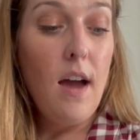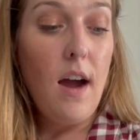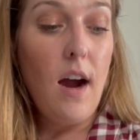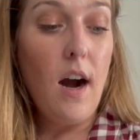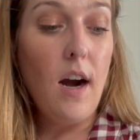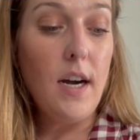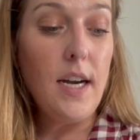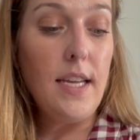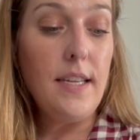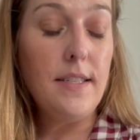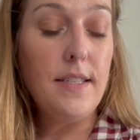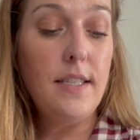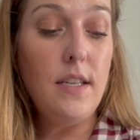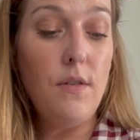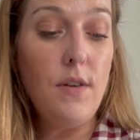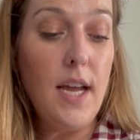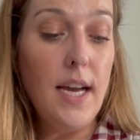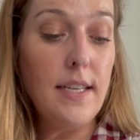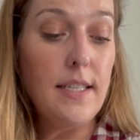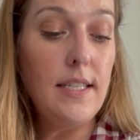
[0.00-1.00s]
All right,
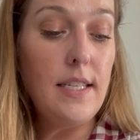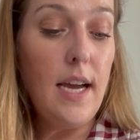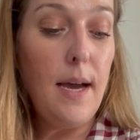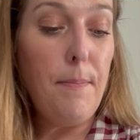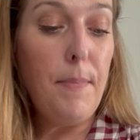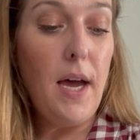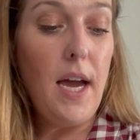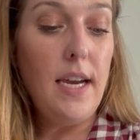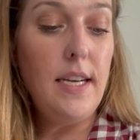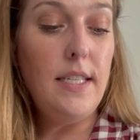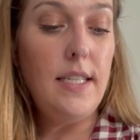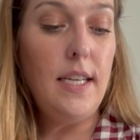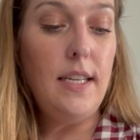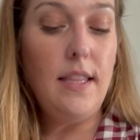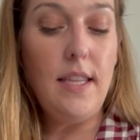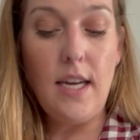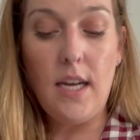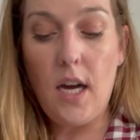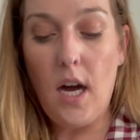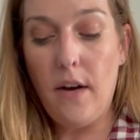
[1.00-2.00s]
so next up, I
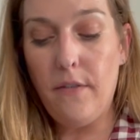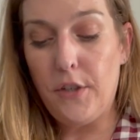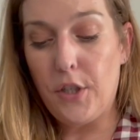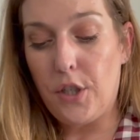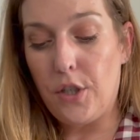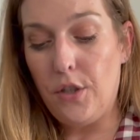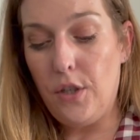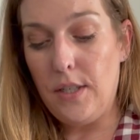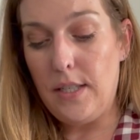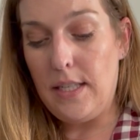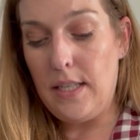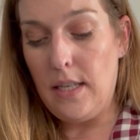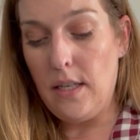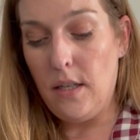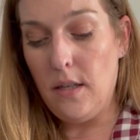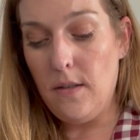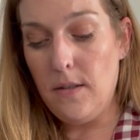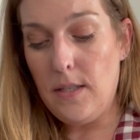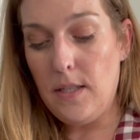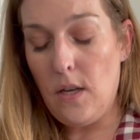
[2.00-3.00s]
did the CoverGirl
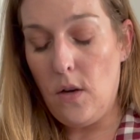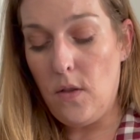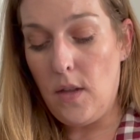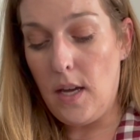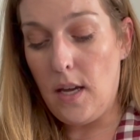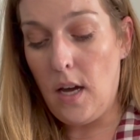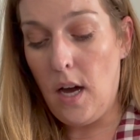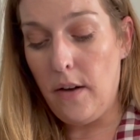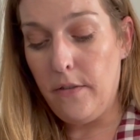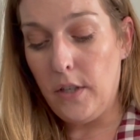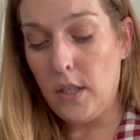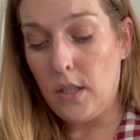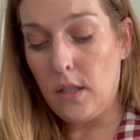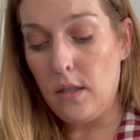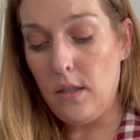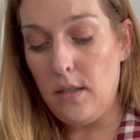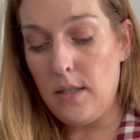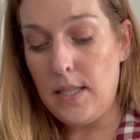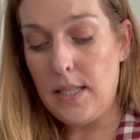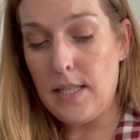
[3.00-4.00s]
deal. So the
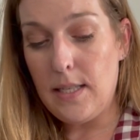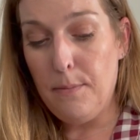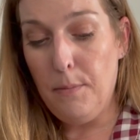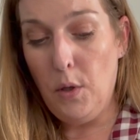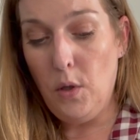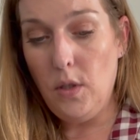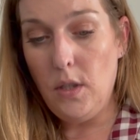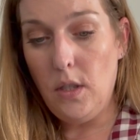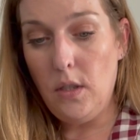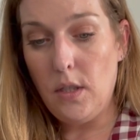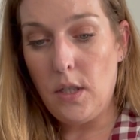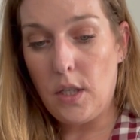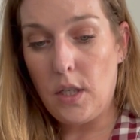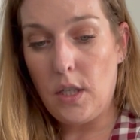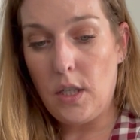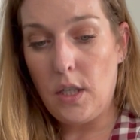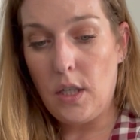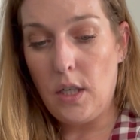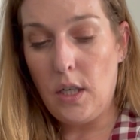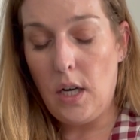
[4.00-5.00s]
CoverGirl
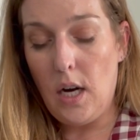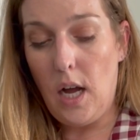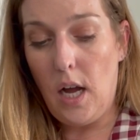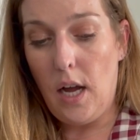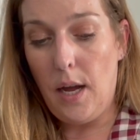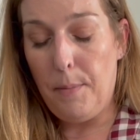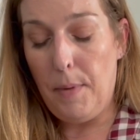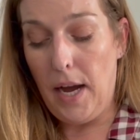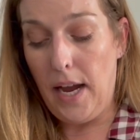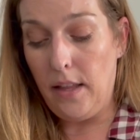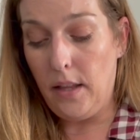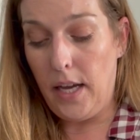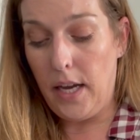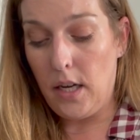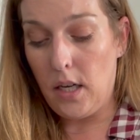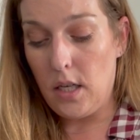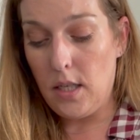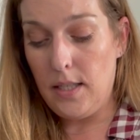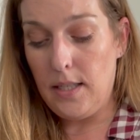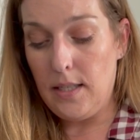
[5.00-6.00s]
Smolder um,
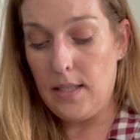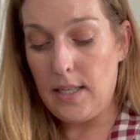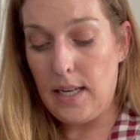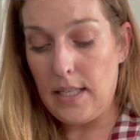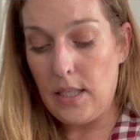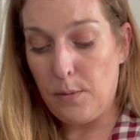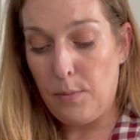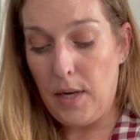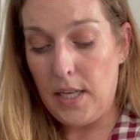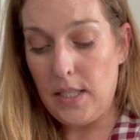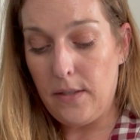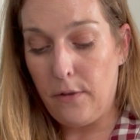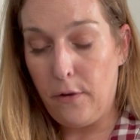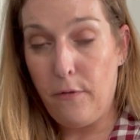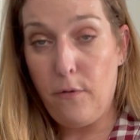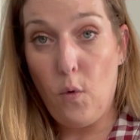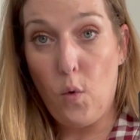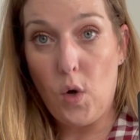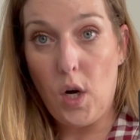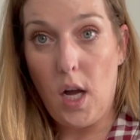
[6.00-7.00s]
eyeliners, these guys are priced for
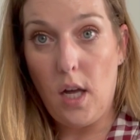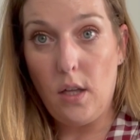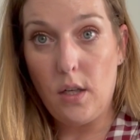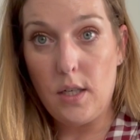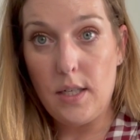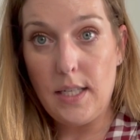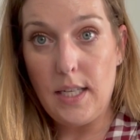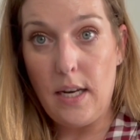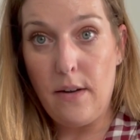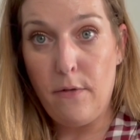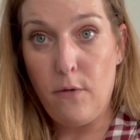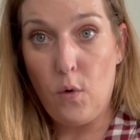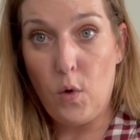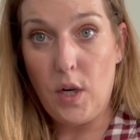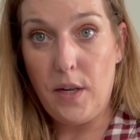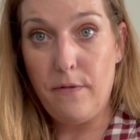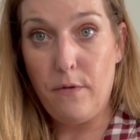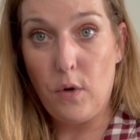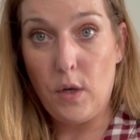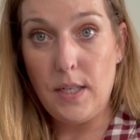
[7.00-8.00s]

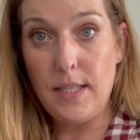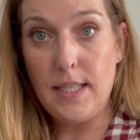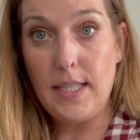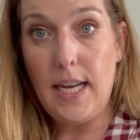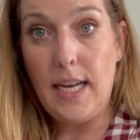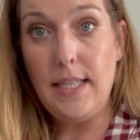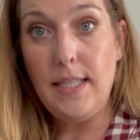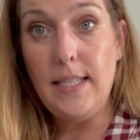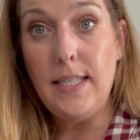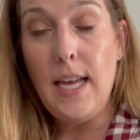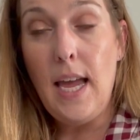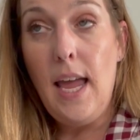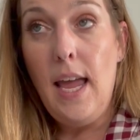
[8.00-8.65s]
$4.44.